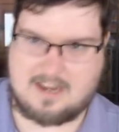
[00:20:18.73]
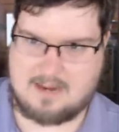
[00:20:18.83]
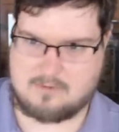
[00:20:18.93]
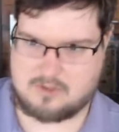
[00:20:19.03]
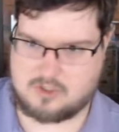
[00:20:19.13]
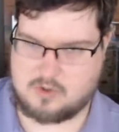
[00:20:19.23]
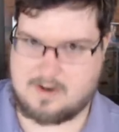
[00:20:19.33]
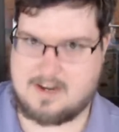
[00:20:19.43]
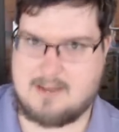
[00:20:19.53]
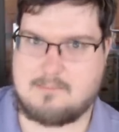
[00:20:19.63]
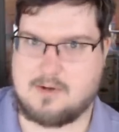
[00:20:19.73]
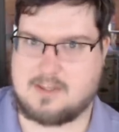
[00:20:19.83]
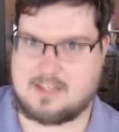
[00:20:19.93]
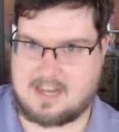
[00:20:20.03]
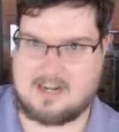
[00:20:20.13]
and will join up with
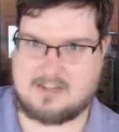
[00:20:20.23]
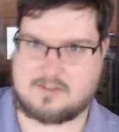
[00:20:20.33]
the Chaos